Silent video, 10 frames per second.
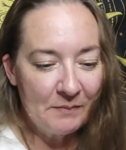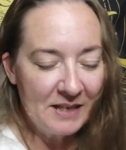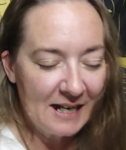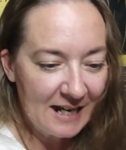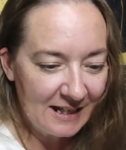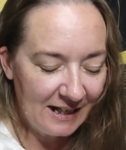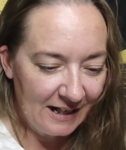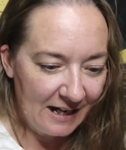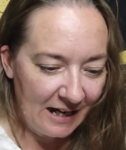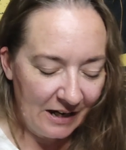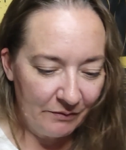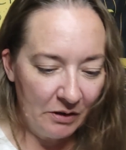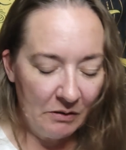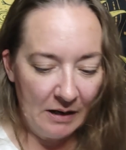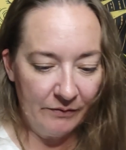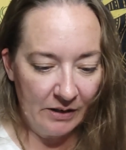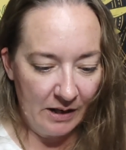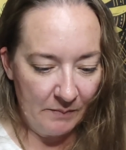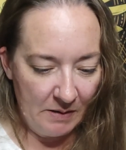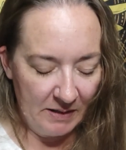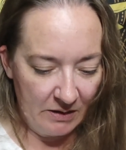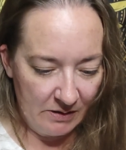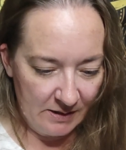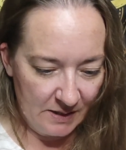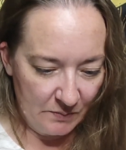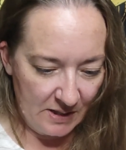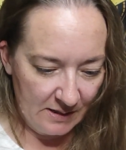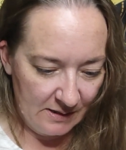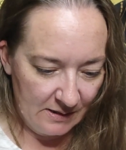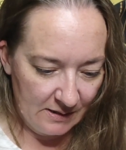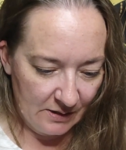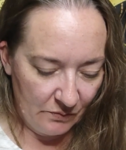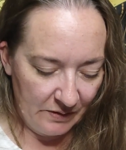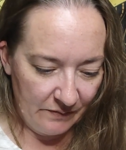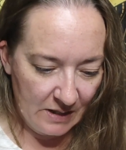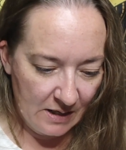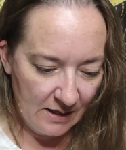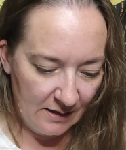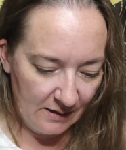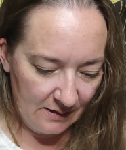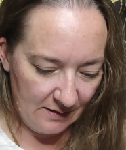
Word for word: Something I can't have. Oh, I forgot about my card spread. So we've got